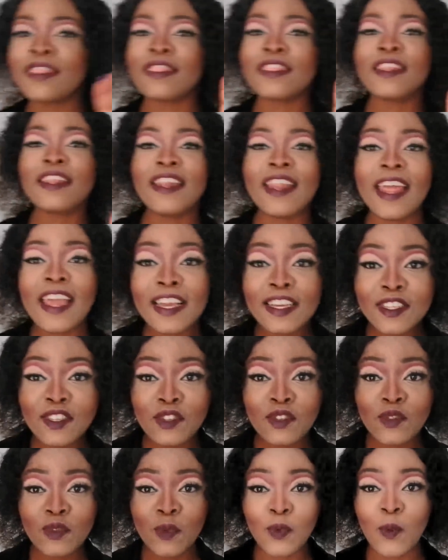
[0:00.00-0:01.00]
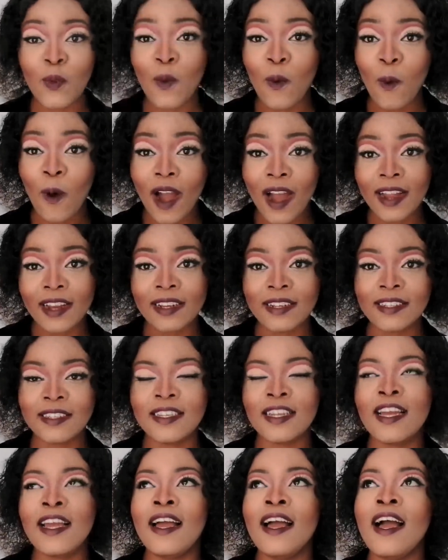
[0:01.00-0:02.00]
The next one,
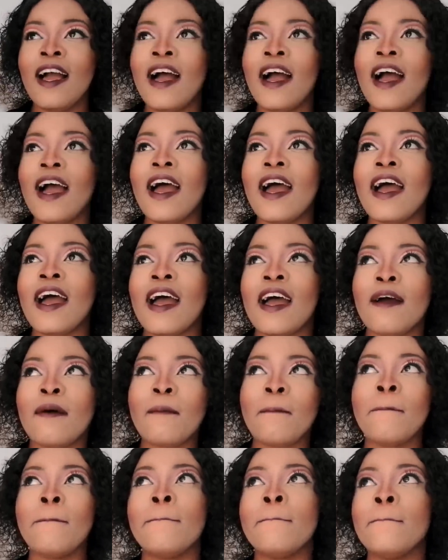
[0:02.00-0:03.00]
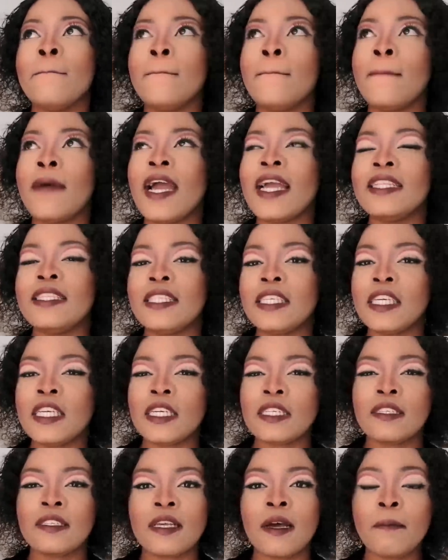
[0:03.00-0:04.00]
I
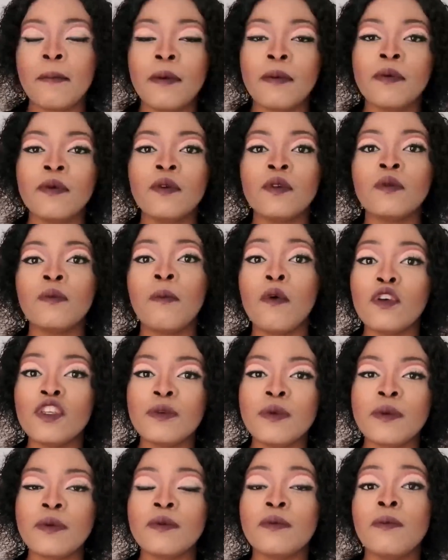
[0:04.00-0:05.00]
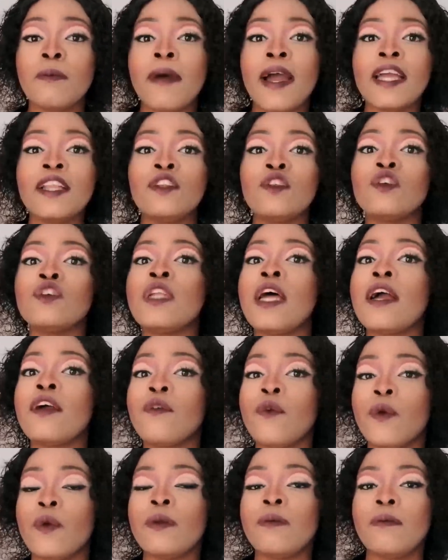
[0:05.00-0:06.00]
think most people might not
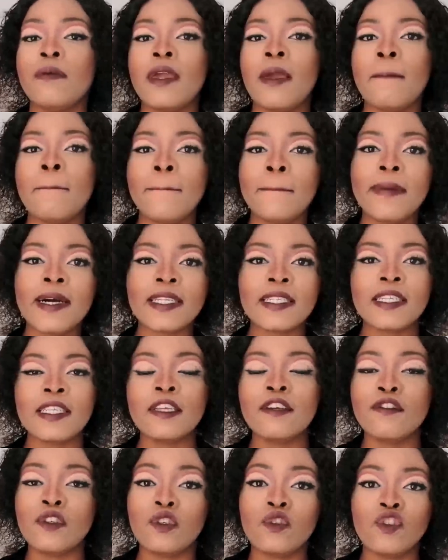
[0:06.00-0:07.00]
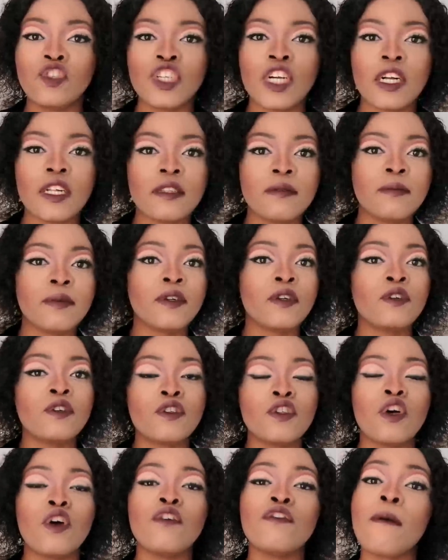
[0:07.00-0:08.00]
agree with me, but leaving your child
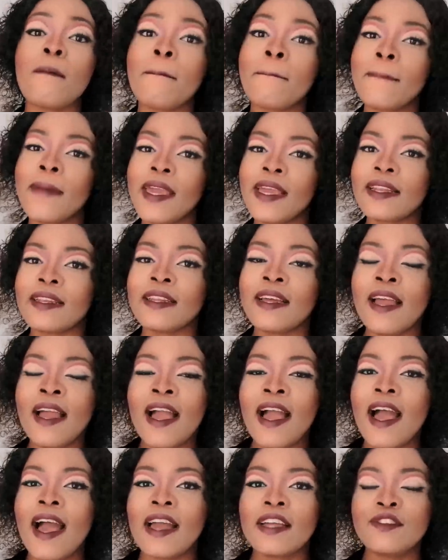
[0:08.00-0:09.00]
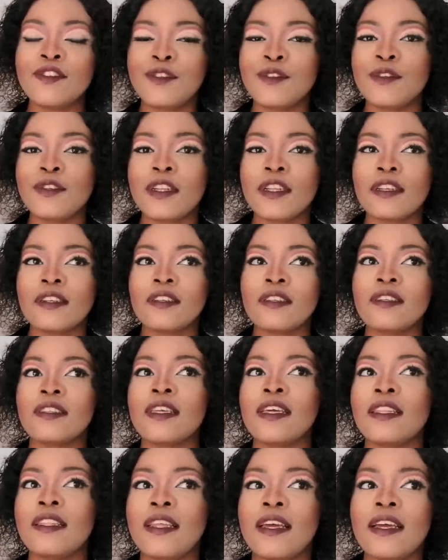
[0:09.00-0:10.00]
because of a man, I do not
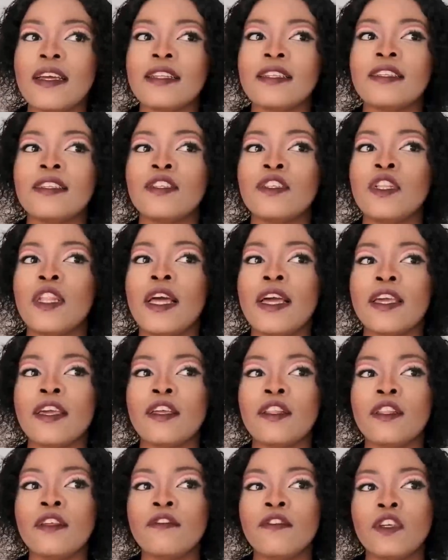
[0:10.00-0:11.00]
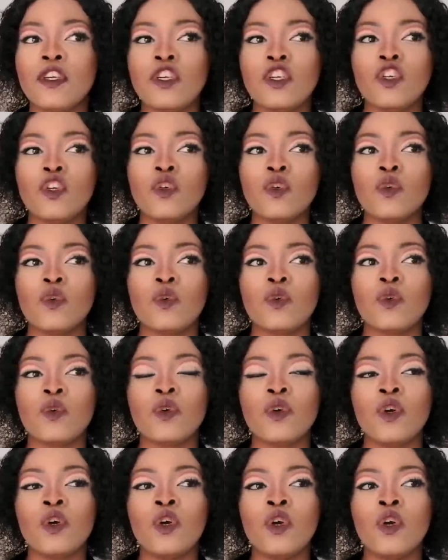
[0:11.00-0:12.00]
understand that. Like, you're leaving
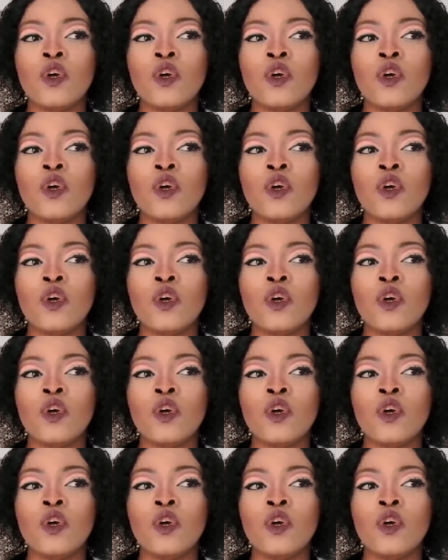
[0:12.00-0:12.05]
your